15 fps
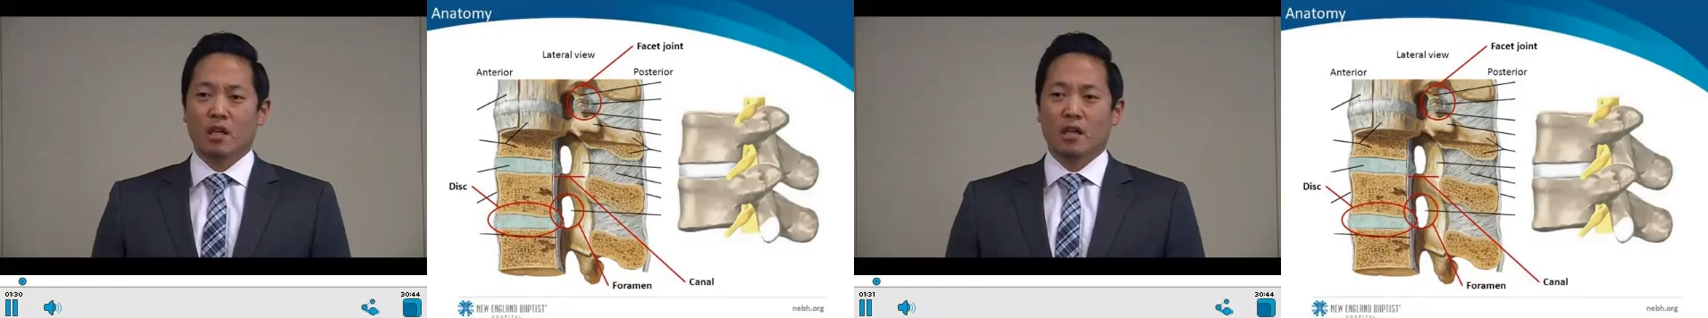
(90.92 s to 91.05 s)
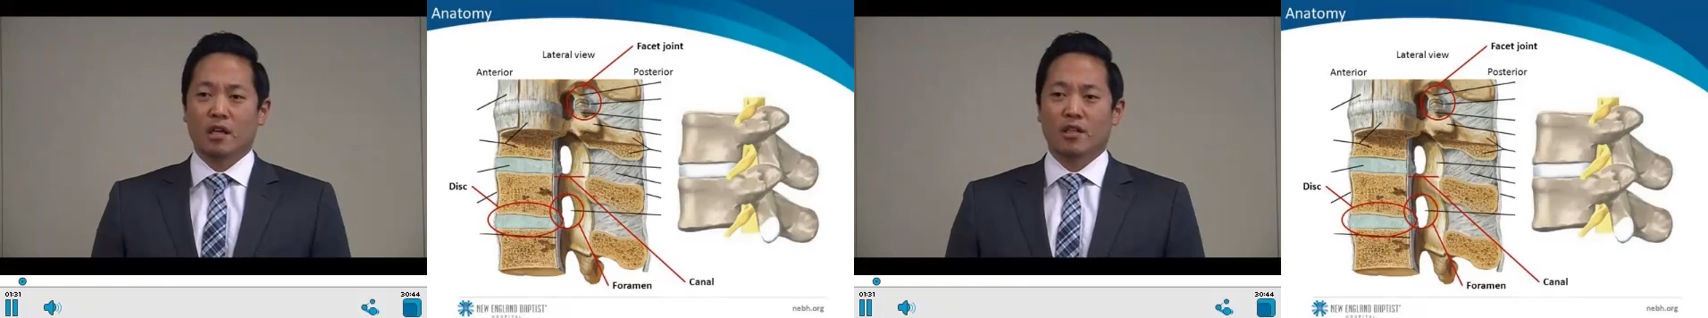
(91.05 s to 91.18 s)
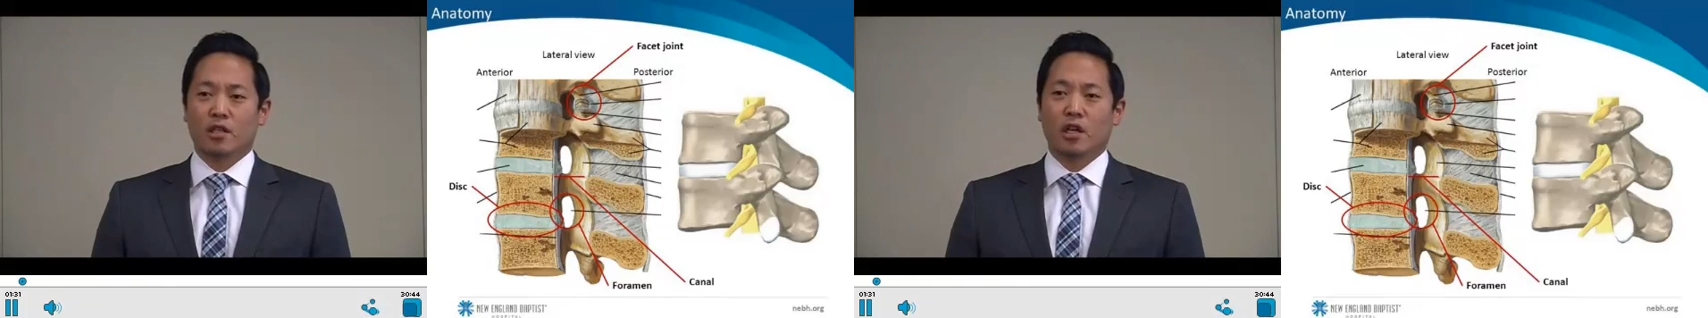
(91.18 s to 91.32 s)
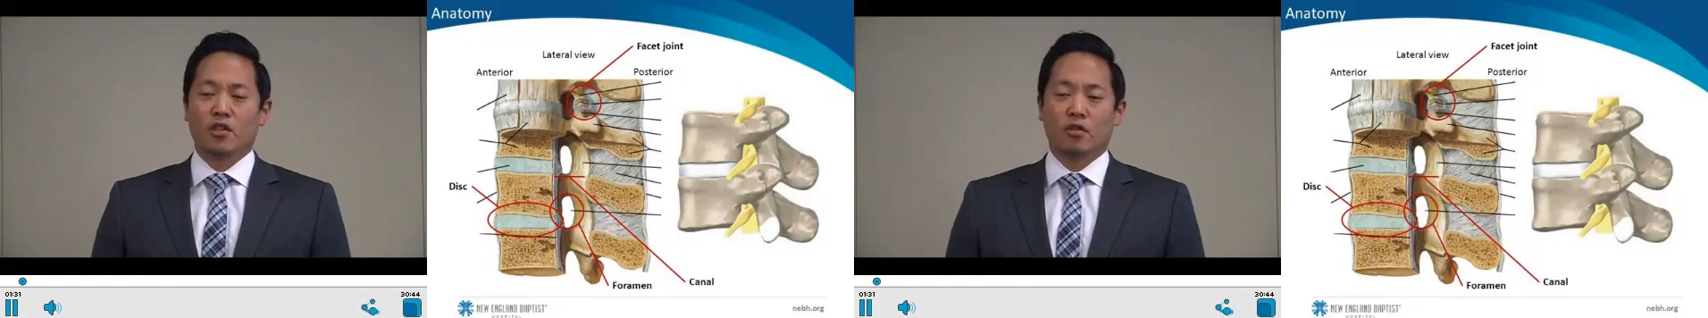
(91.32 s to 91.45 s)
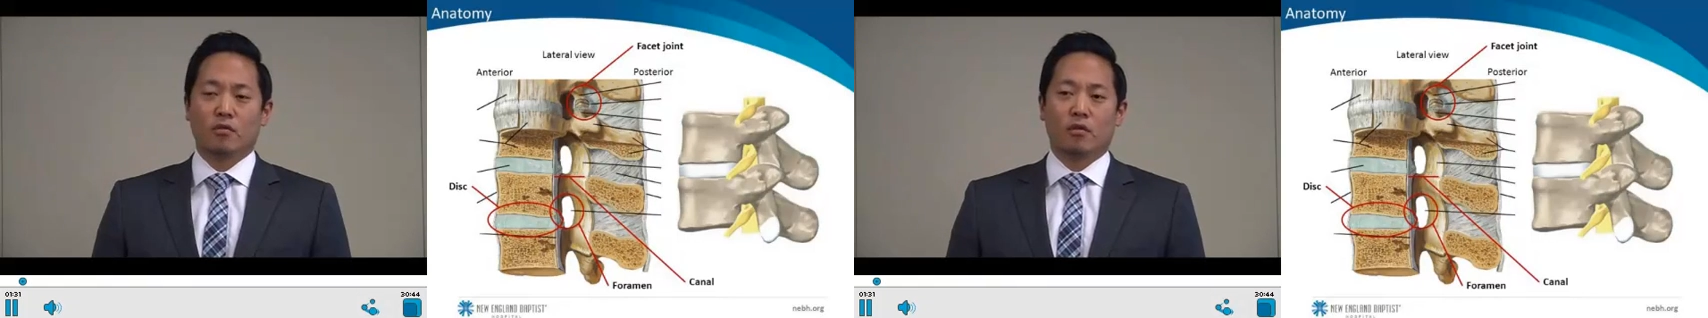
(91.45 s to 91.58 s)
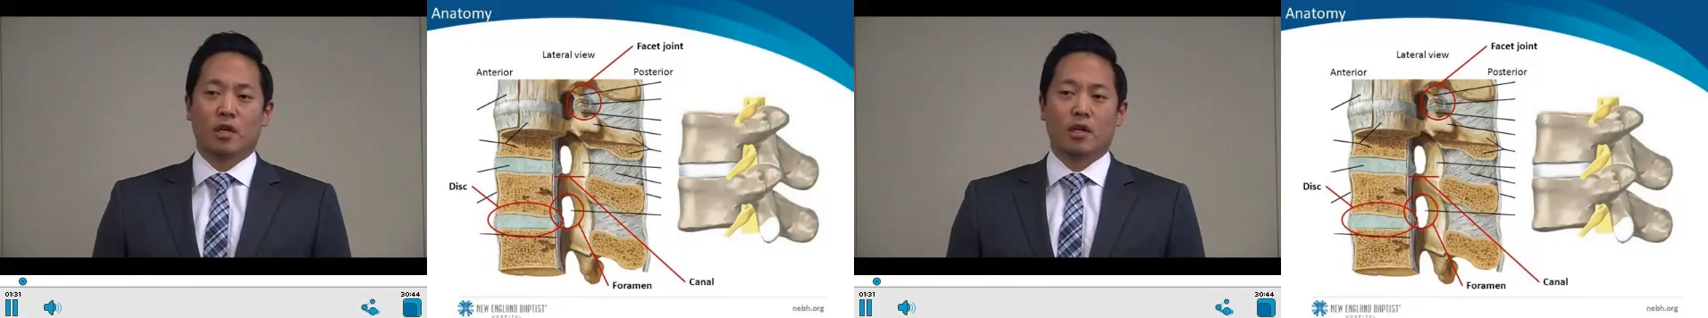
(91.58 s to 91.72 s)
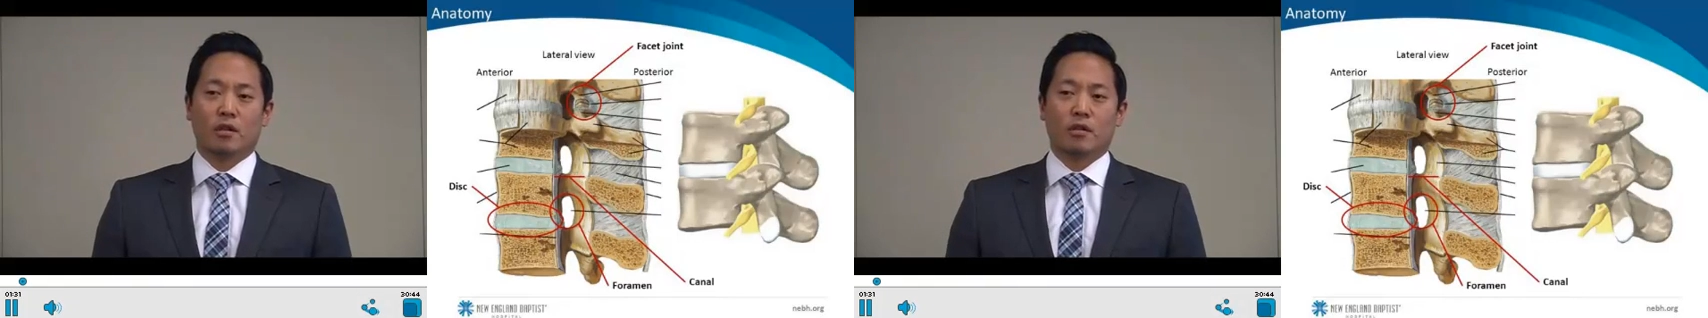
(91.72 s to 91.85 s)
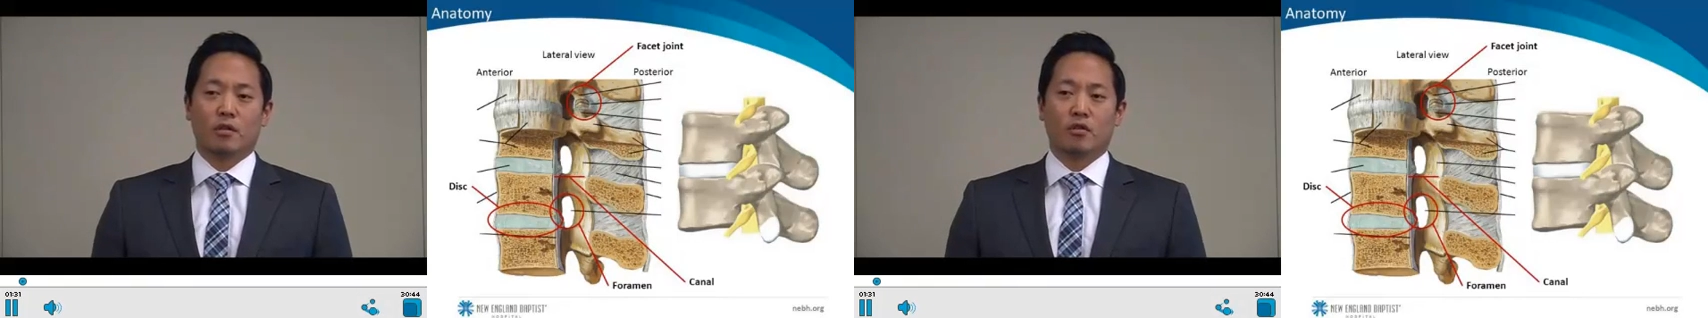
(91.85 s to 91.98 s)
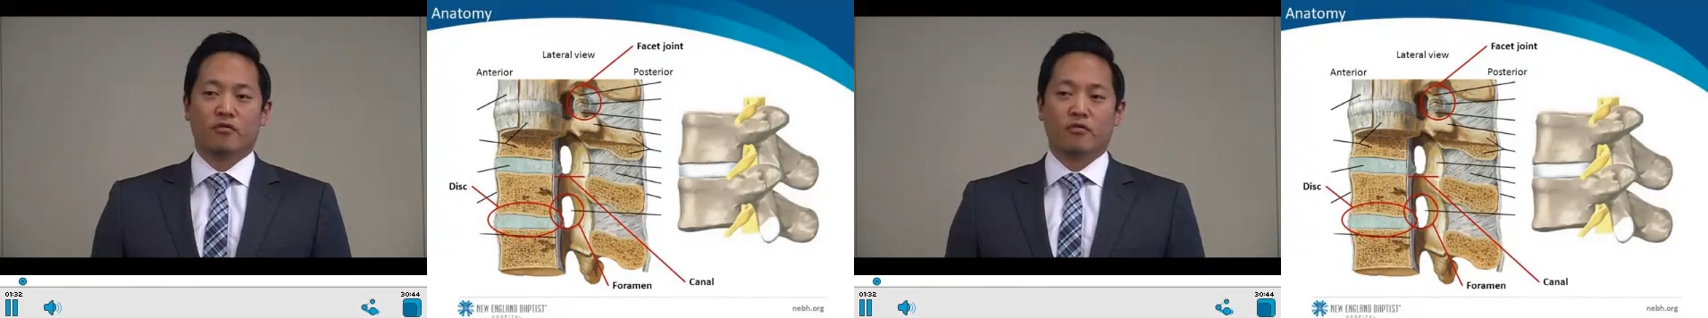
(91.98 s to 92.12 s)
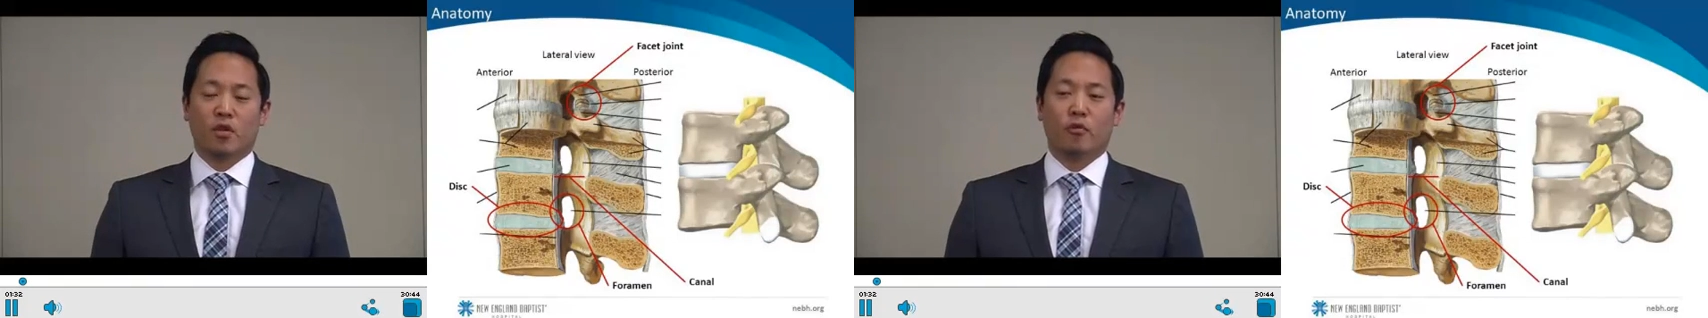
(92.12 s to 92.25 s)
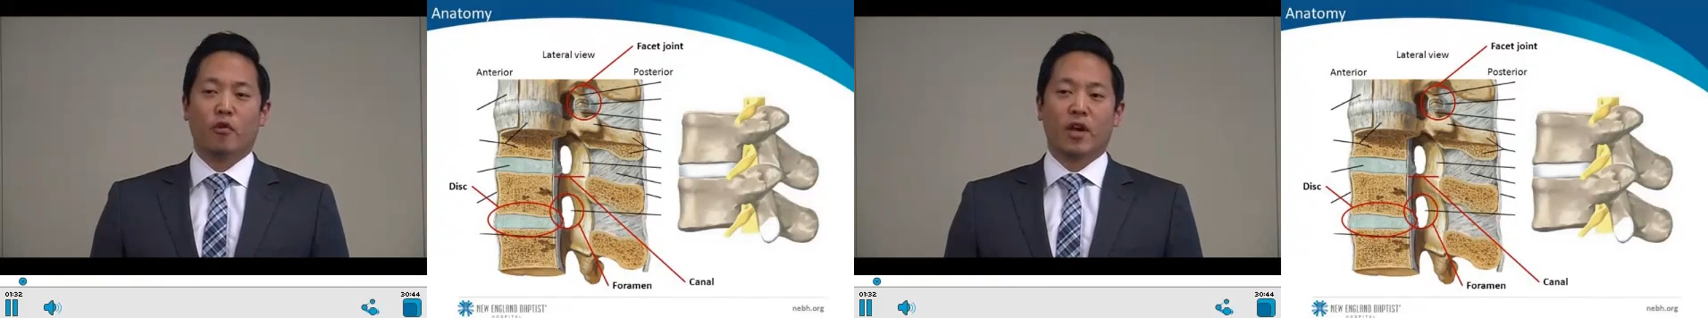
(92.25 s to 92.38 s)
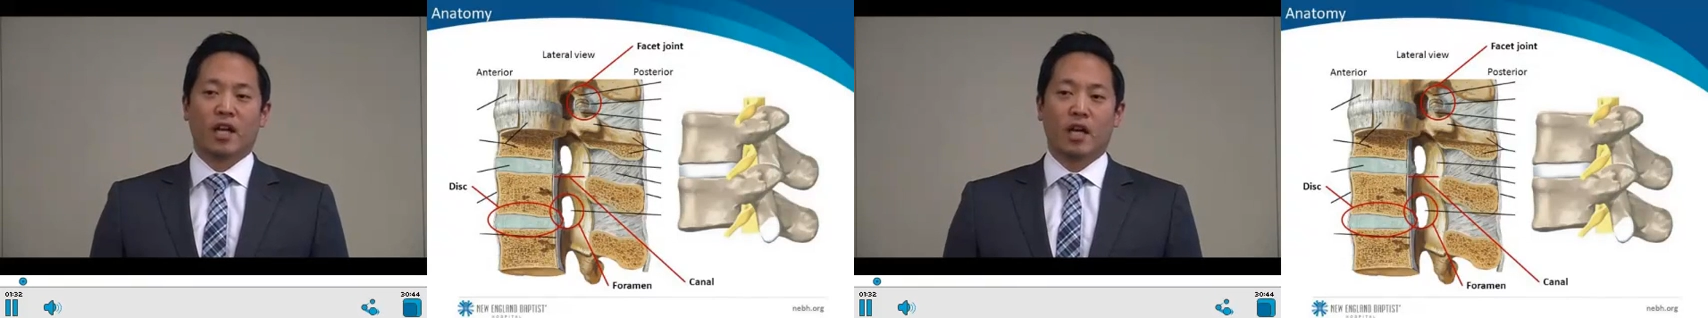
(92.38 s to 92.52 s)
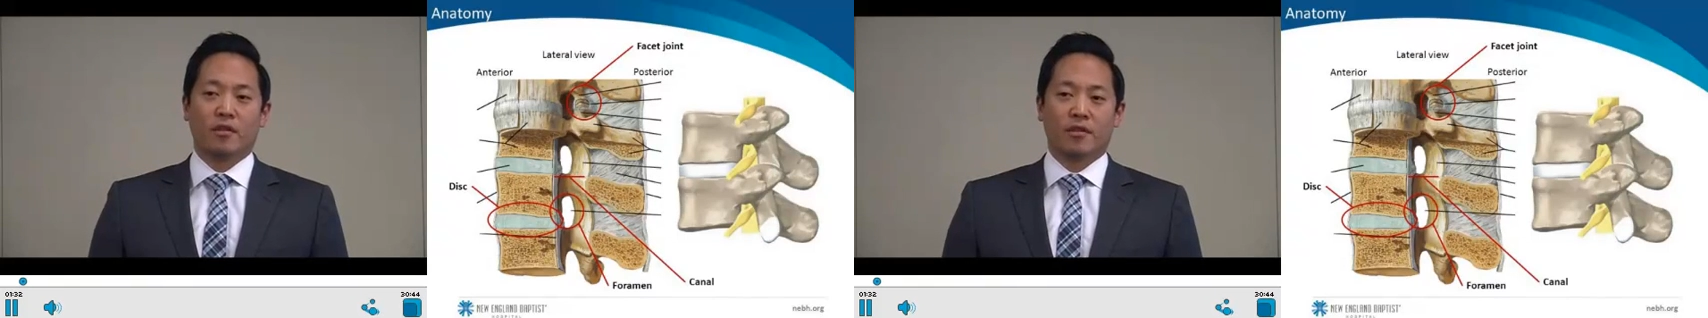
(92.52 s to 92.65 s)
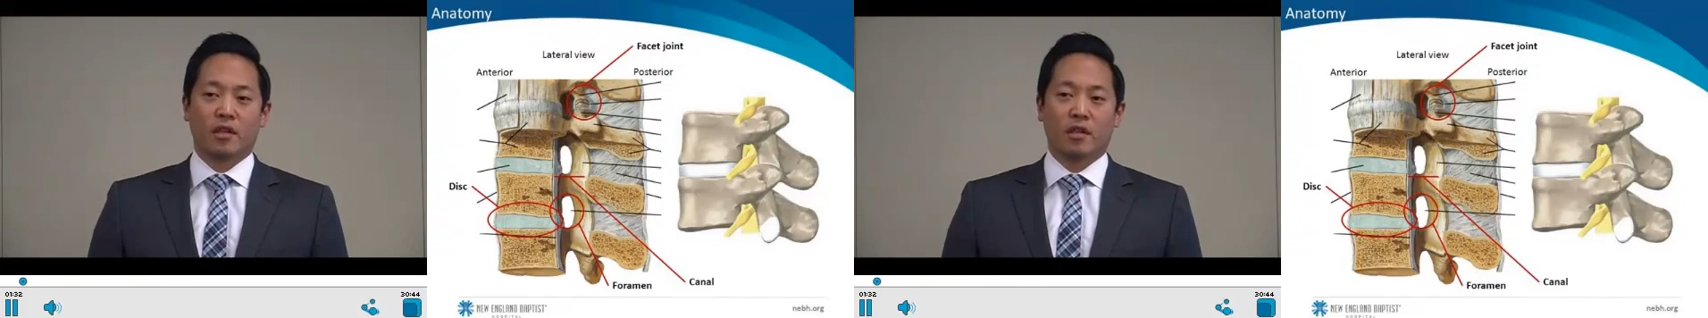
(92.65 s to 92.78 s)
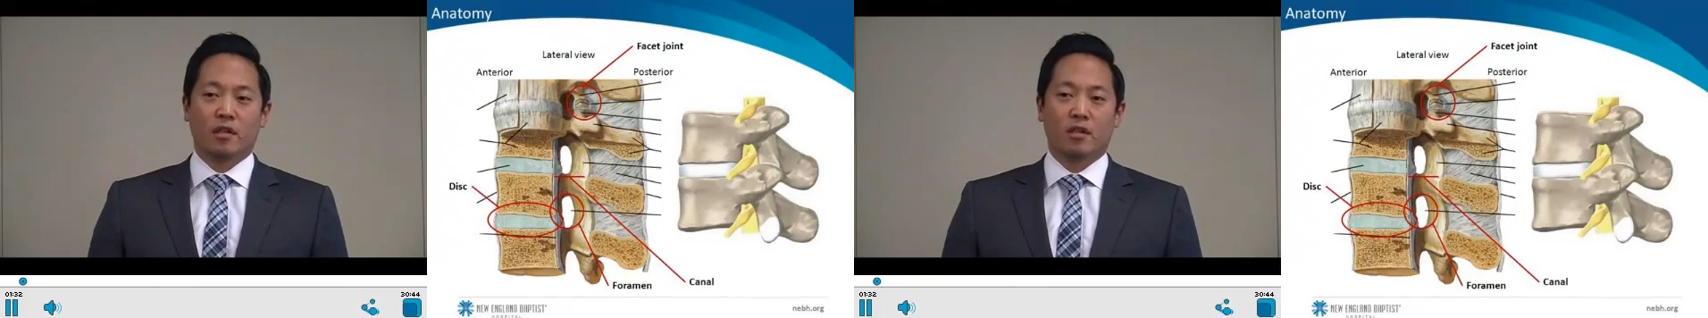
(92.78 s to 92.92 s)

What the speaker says: It's also useful to point out the